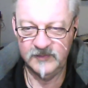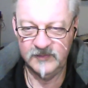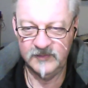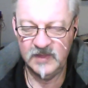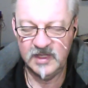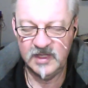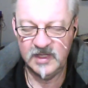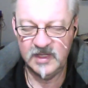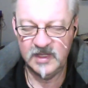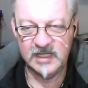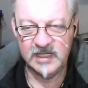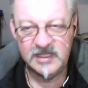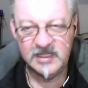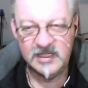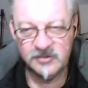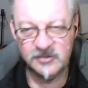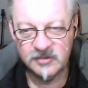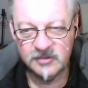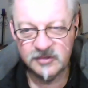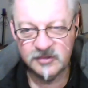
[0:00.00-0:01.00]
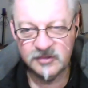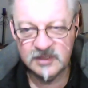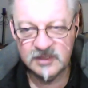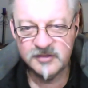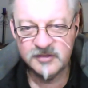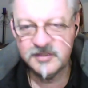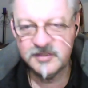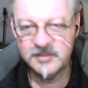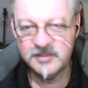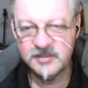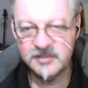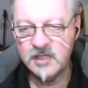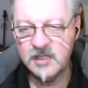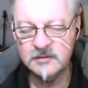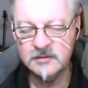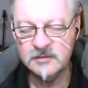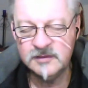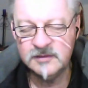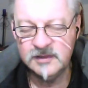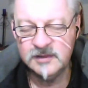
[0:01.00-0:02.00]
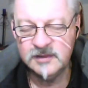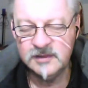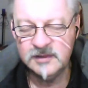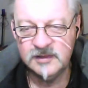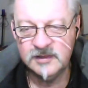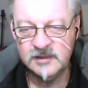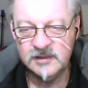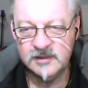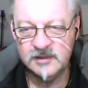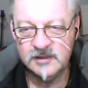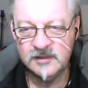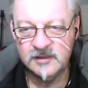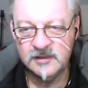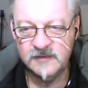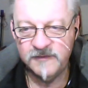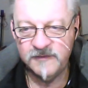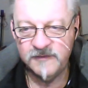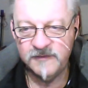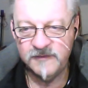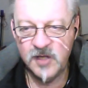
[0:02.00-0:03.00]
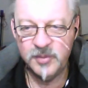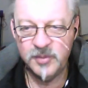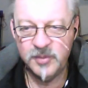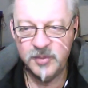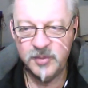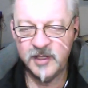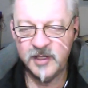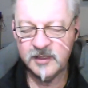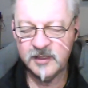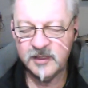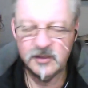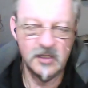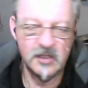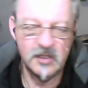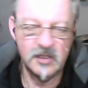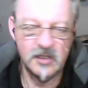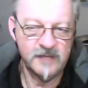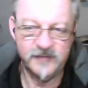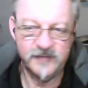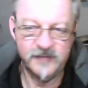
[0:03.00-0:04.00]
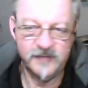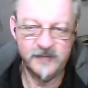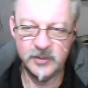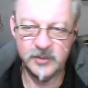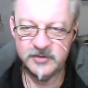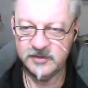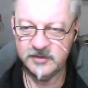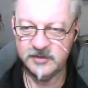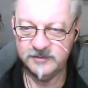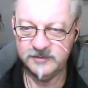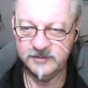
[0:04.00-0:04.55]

and each little cell vibrating at a high frequency.